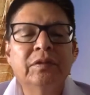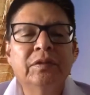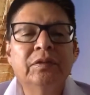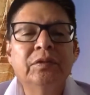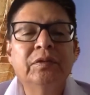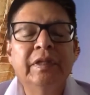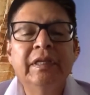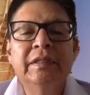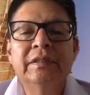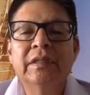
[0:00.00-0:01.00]
through
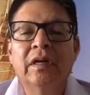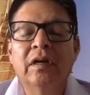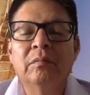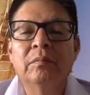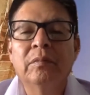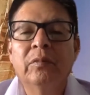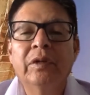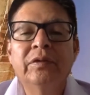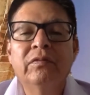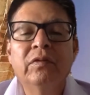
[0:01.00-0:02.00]
these
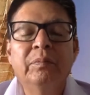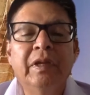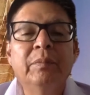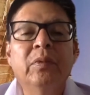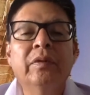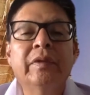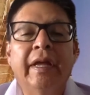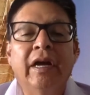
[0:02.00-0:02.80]
wonderful people that